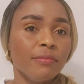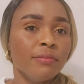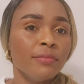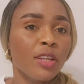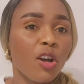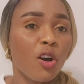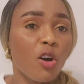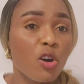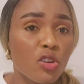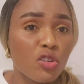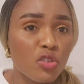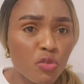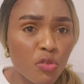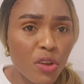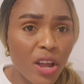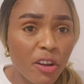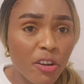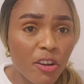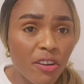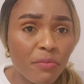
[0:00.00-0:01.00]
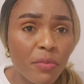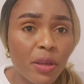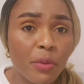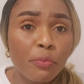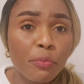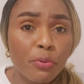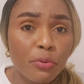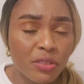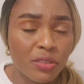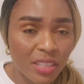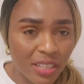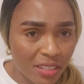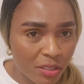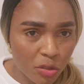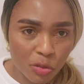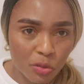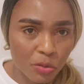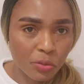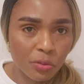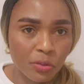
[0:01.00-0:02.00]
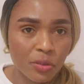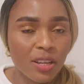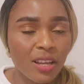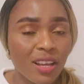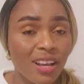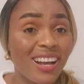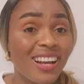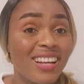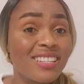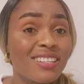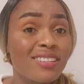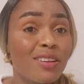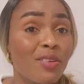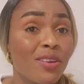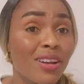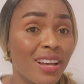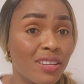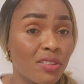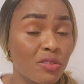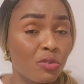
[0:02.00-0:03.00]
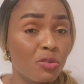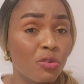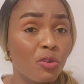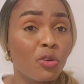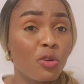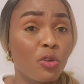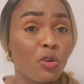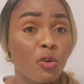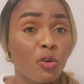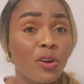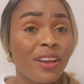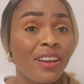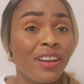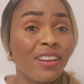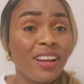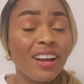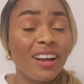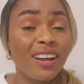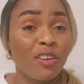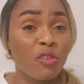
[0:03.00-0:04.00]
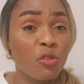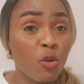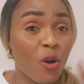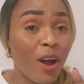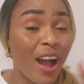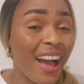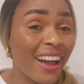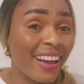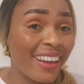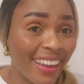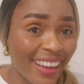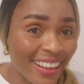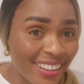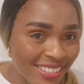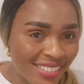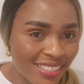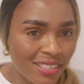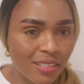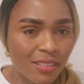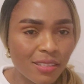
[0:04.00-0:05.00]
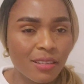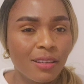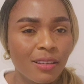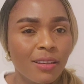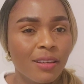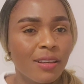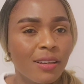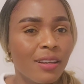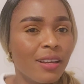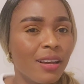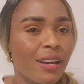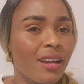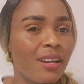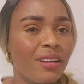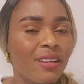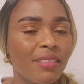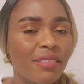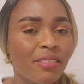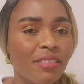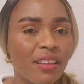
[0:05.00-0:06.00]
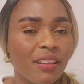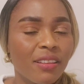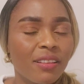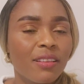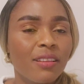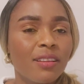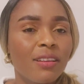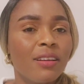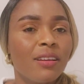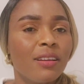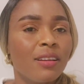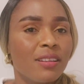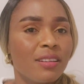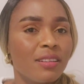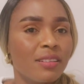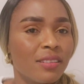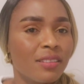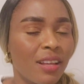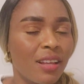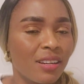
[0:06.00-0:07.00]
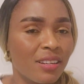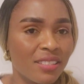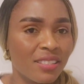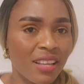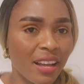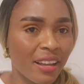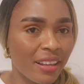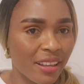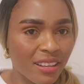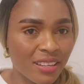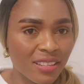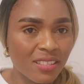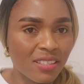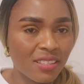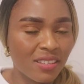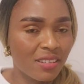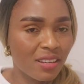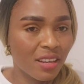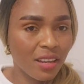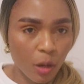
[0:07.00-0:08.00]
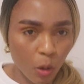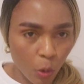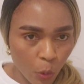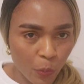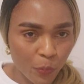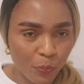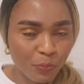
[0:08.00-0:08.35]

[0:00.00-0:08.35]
Austria government protects you as long as you don't go against anything that is against their law.